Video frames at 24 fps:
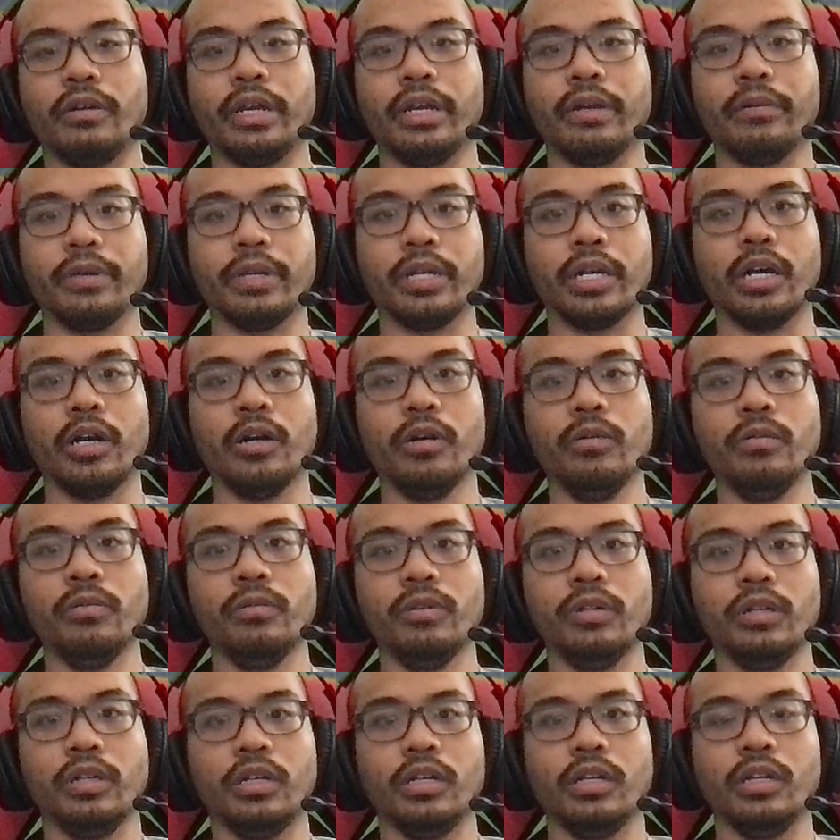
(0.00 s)
here we go.
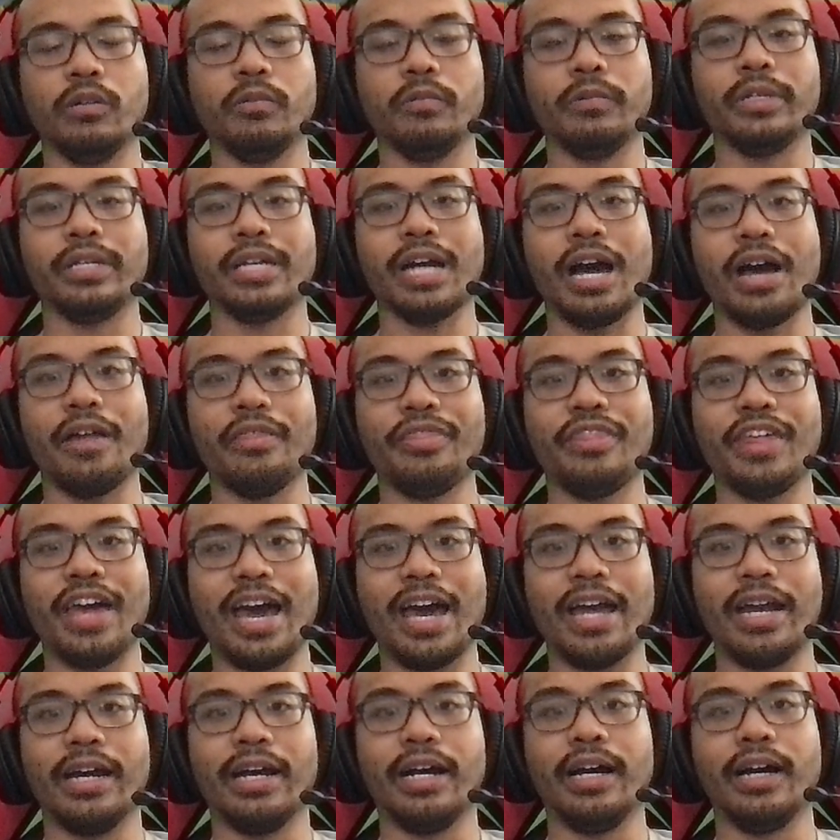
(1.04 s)
We got
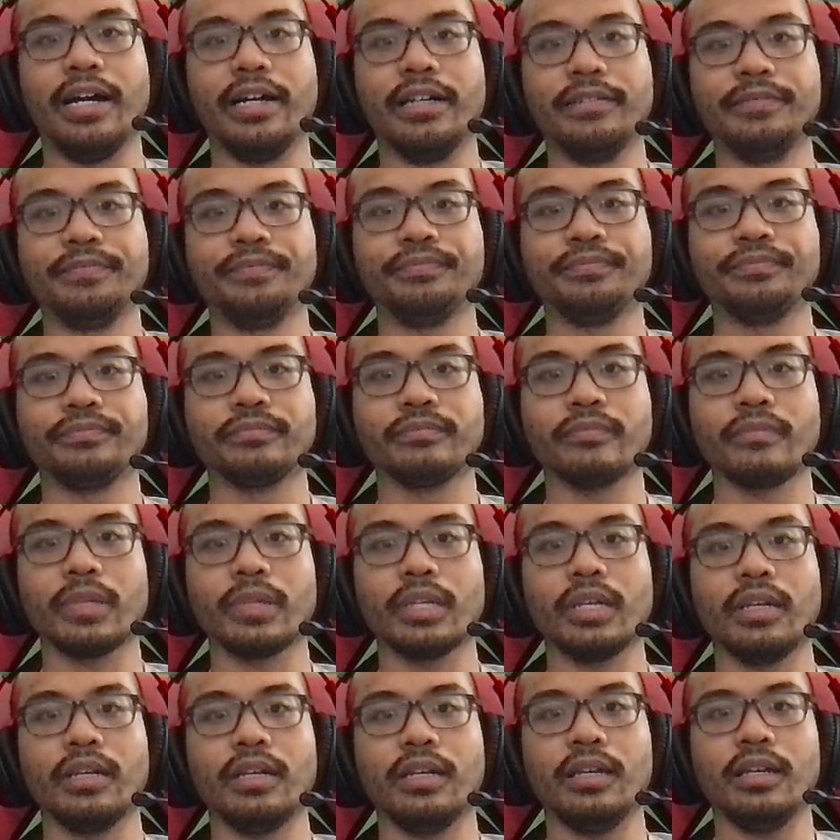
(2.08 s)
that
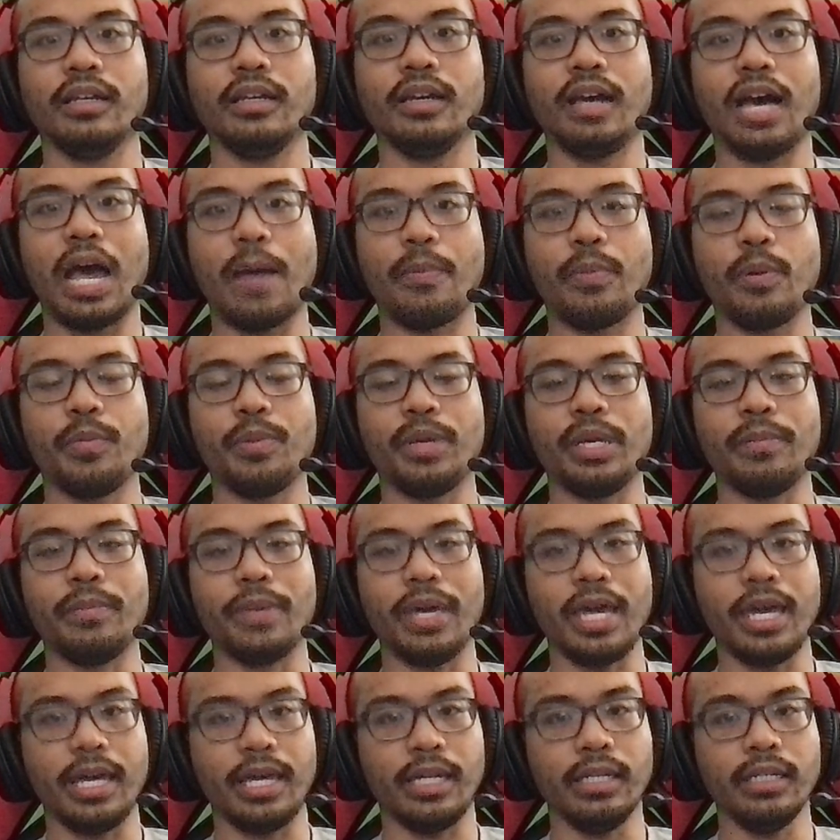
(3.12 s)
Hyper Beam
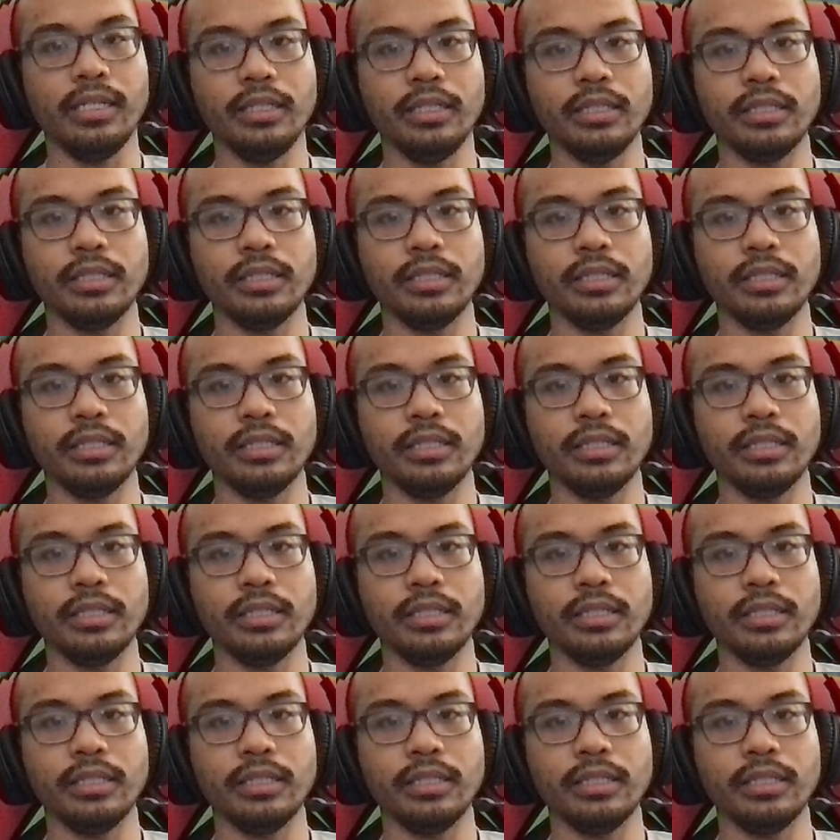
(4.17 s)
in.